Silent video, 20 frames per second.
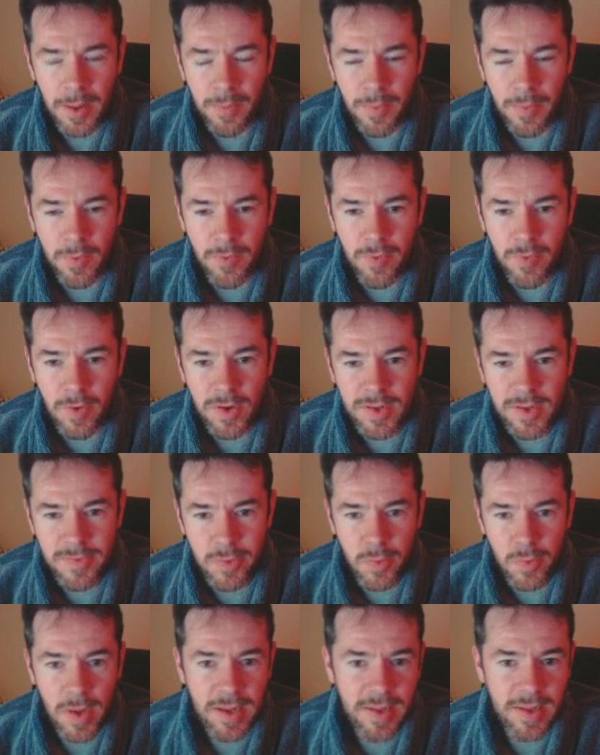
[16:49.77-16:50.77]
the first
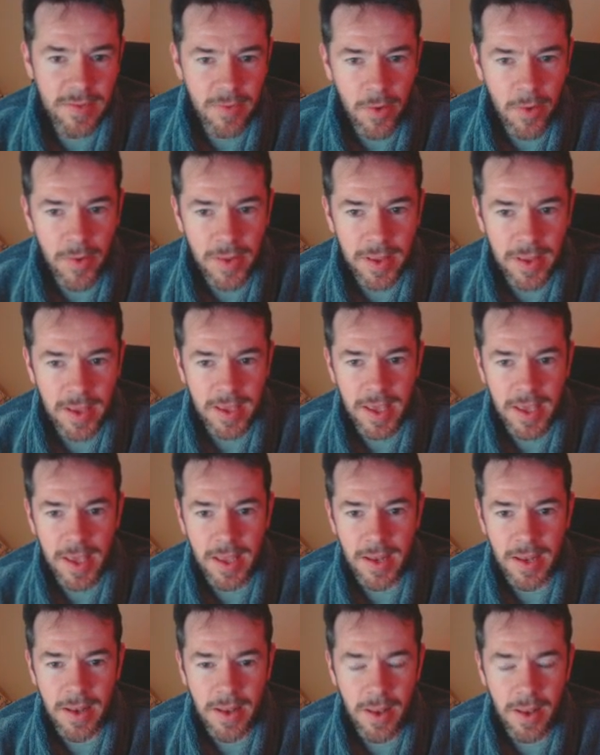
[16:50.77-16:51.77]
few weeks of of
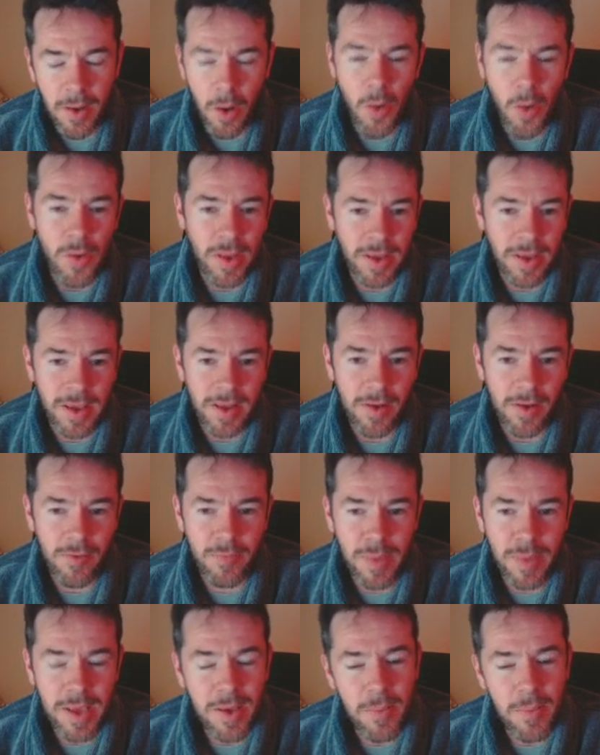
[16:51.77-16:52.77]

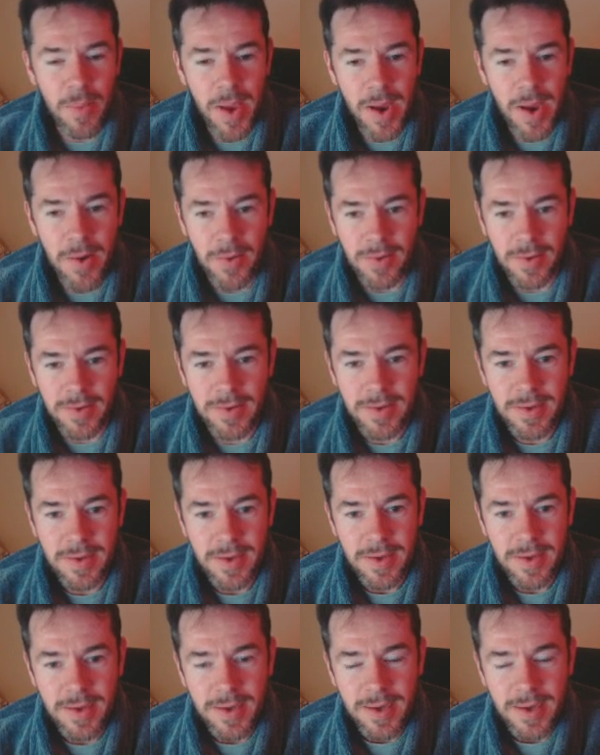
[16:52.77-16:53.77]
being a parent,
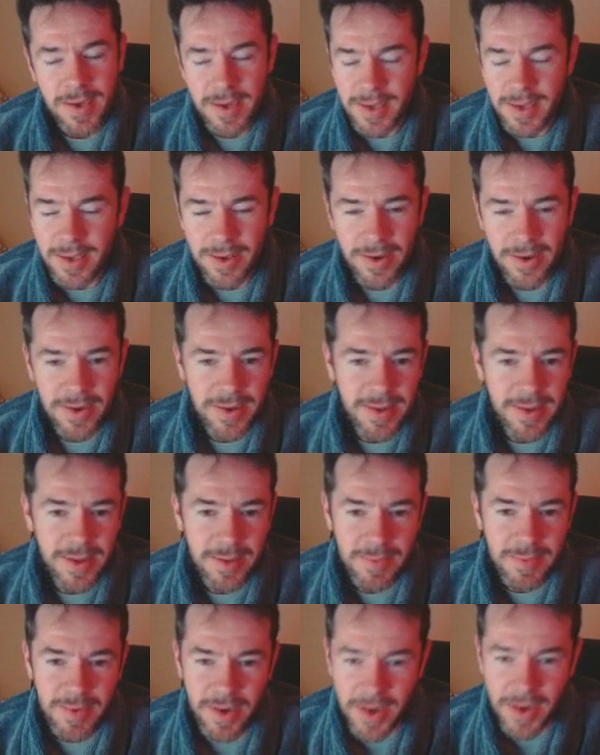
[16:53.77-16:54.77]
God,
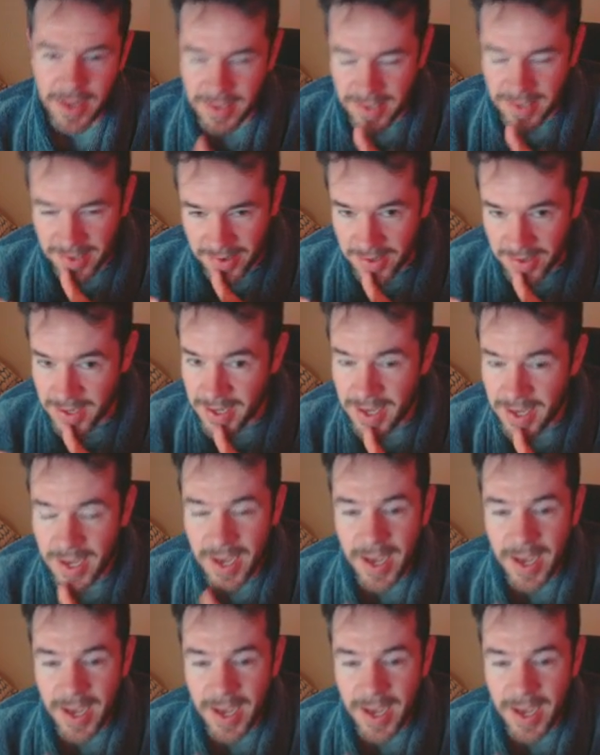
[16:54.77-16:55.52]
I'm tired, sorry.